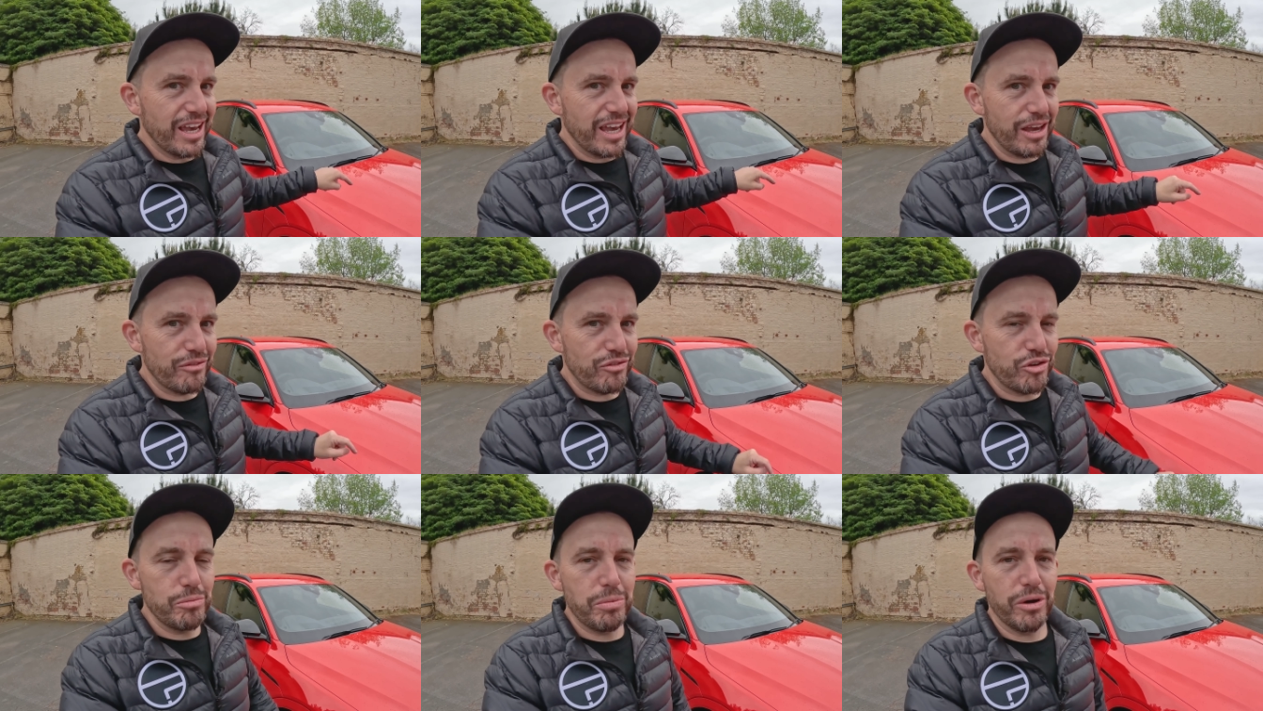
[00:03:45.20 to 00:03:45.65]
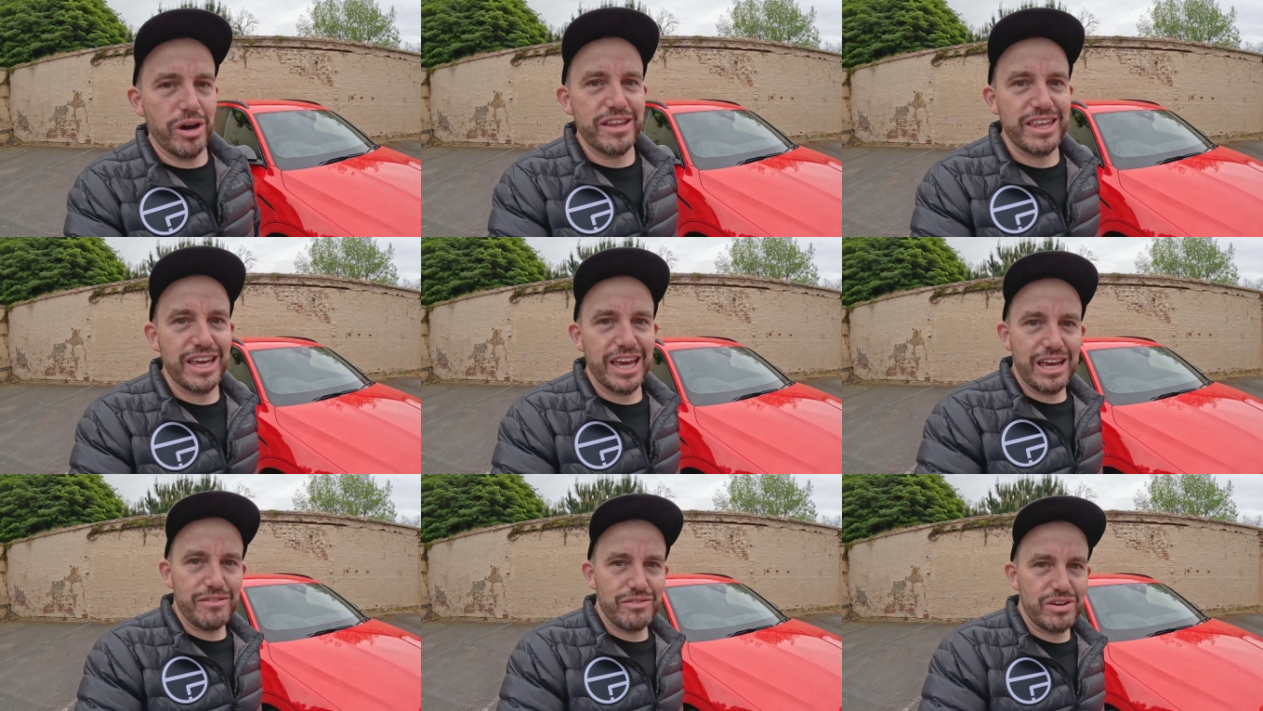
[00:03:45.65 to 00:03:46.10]
if you buy
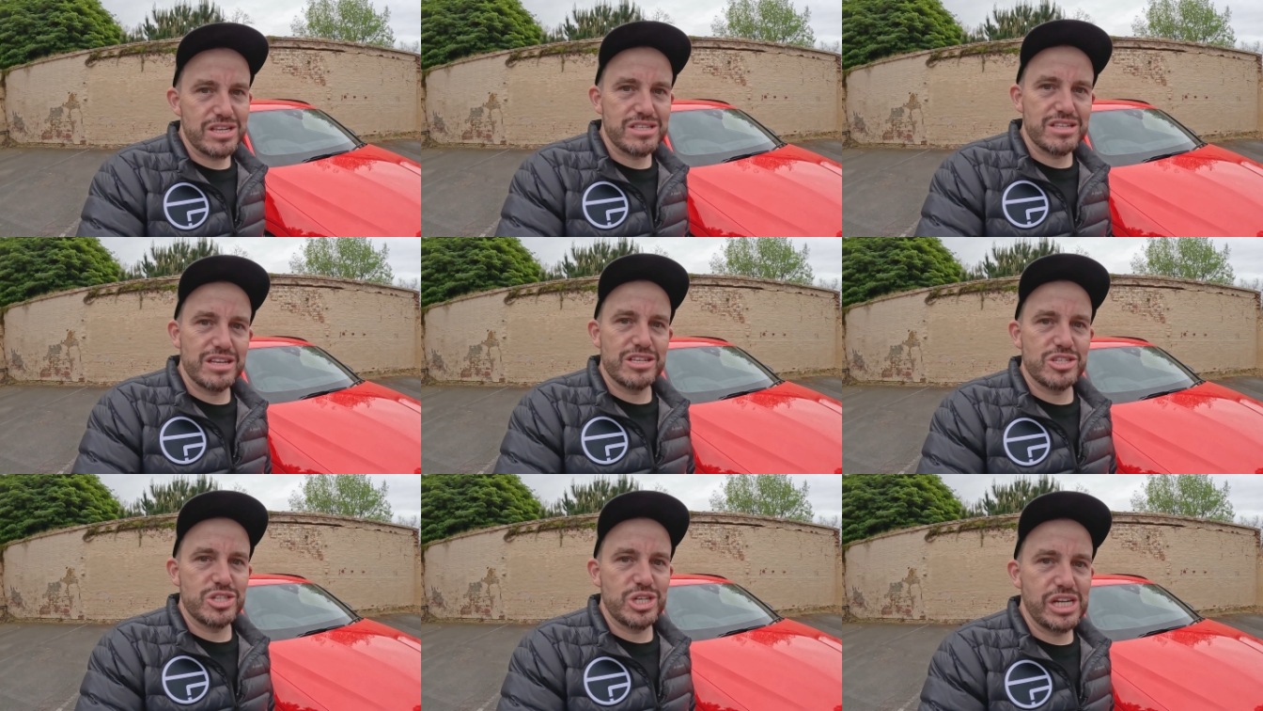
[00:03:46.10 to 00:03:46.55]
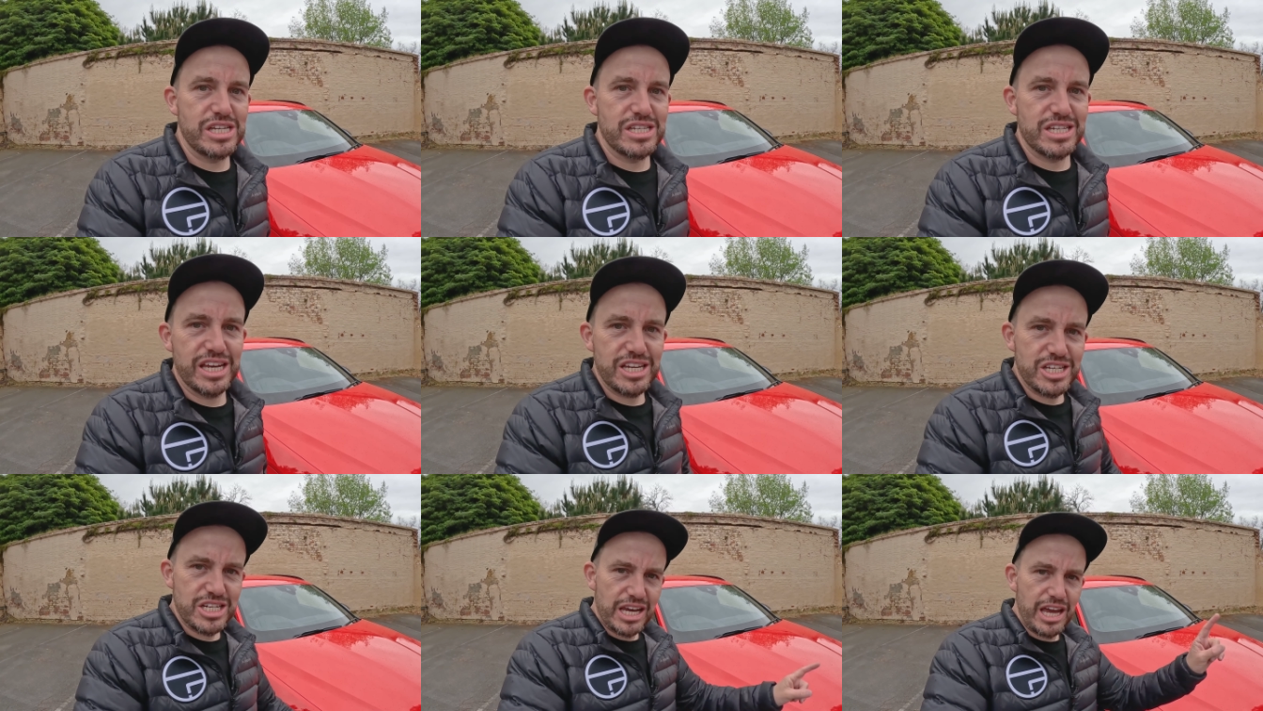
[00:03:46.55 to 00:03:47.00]
the EV6
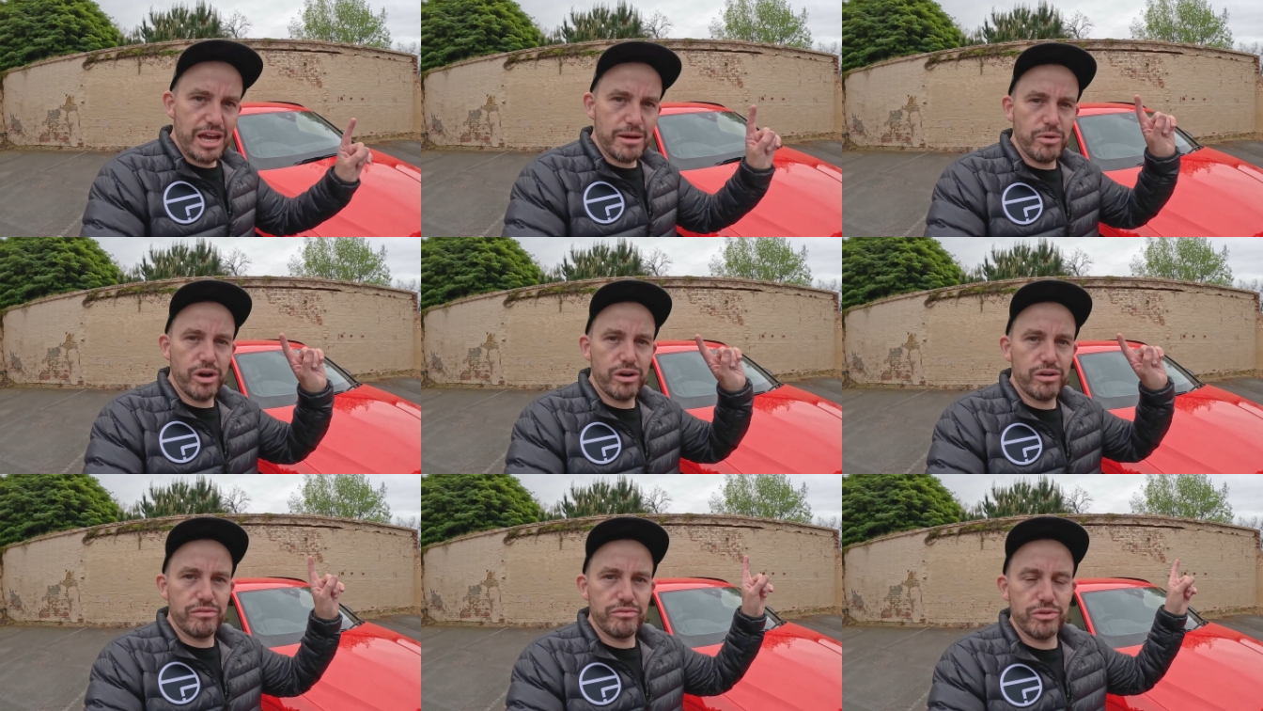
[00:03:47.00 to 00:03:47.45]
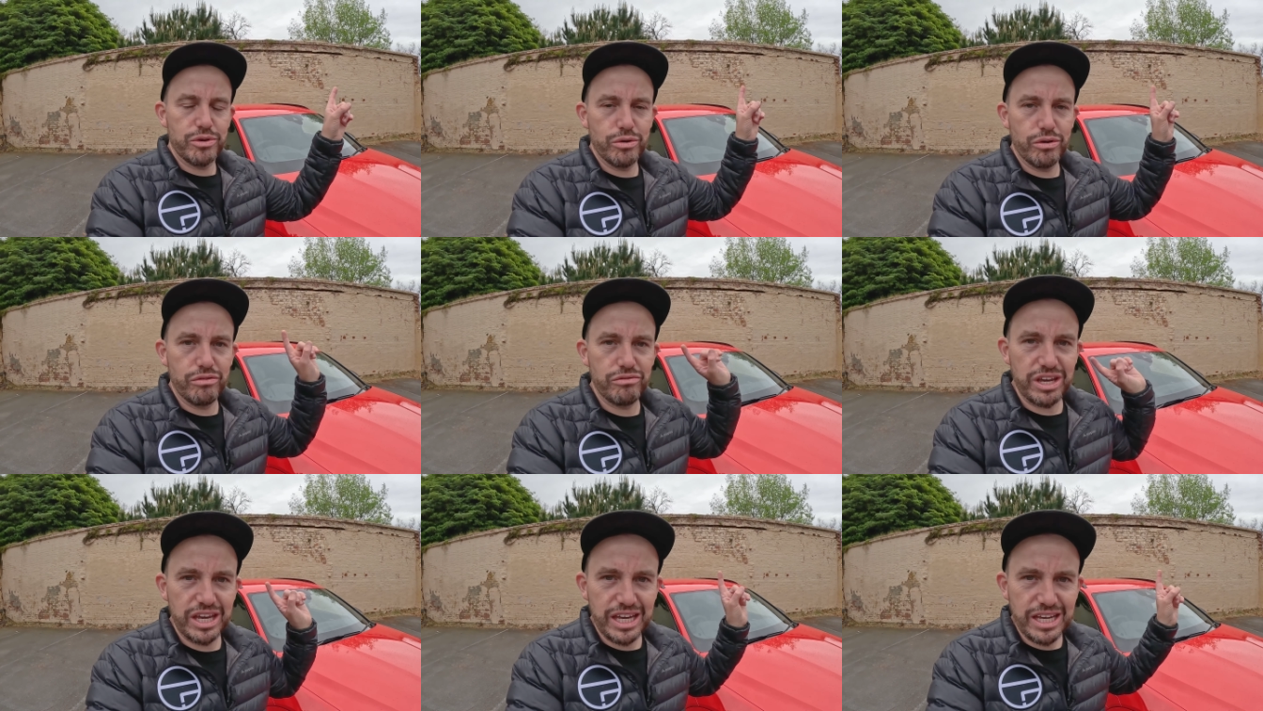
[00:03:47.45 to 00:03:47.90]
GT. Check out my review
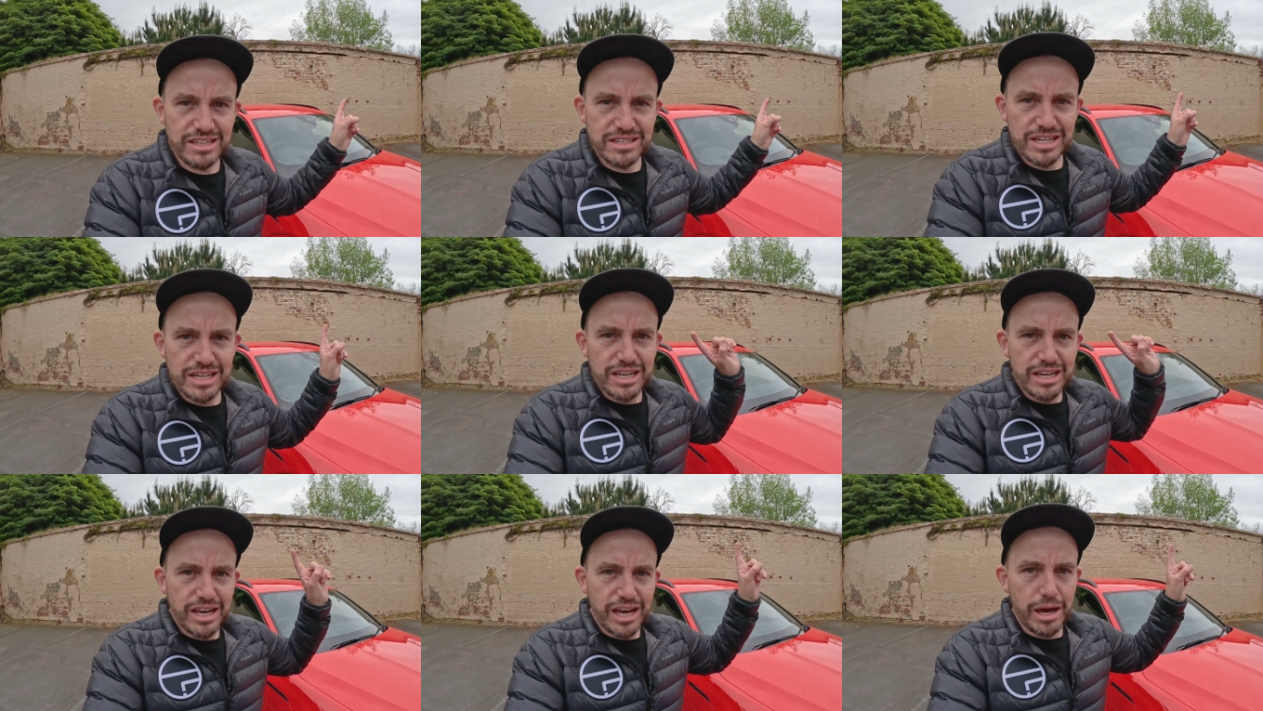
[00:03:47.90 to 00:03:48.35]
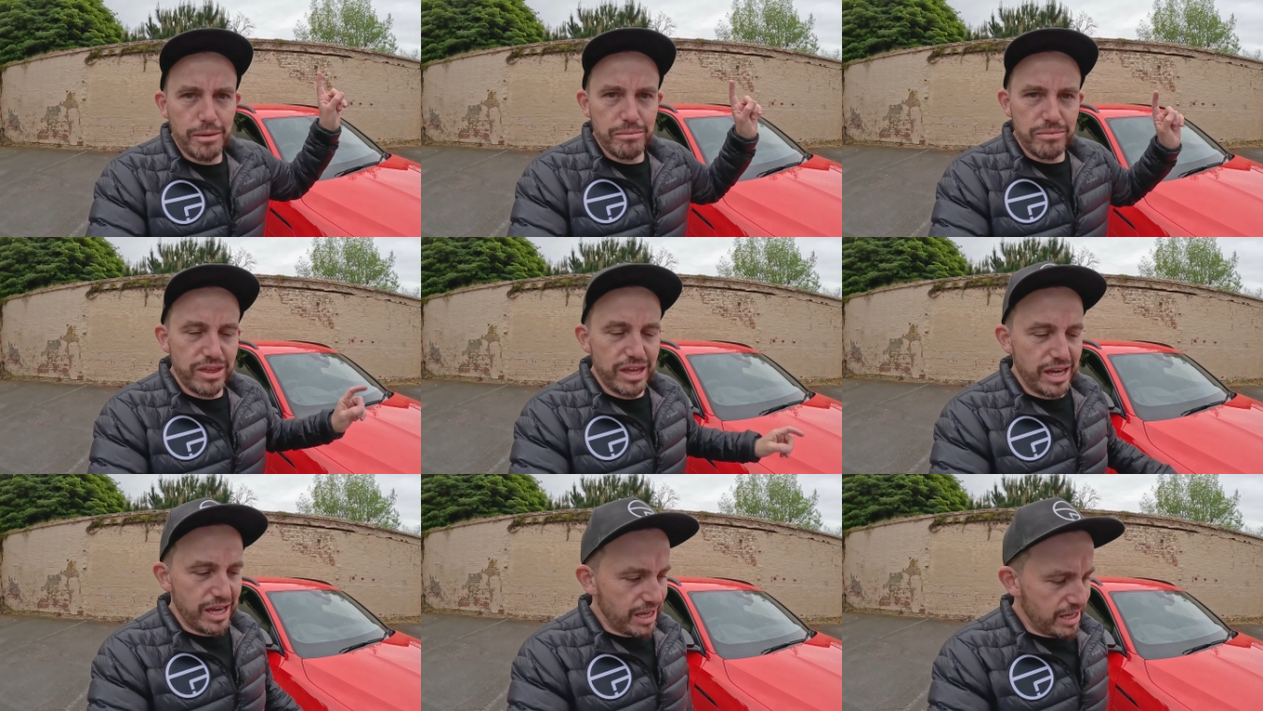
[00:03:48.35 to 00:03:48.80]
of it up
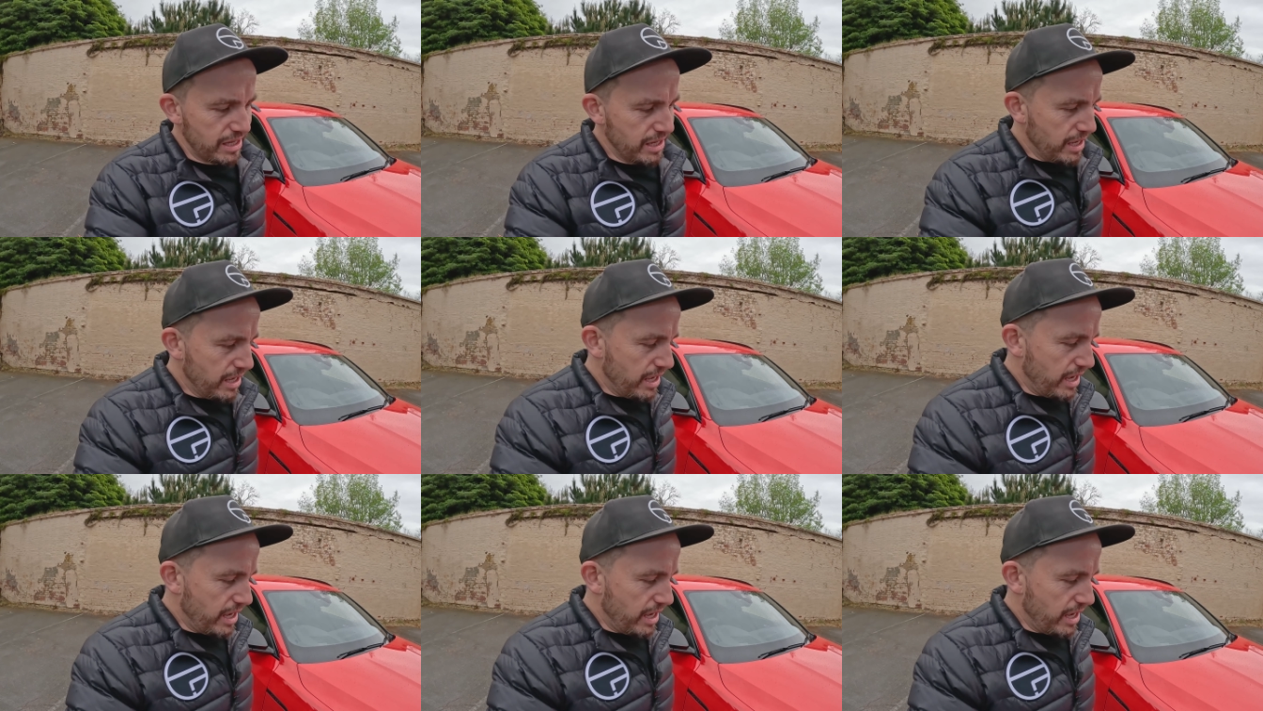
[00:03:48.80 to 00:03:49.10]
there.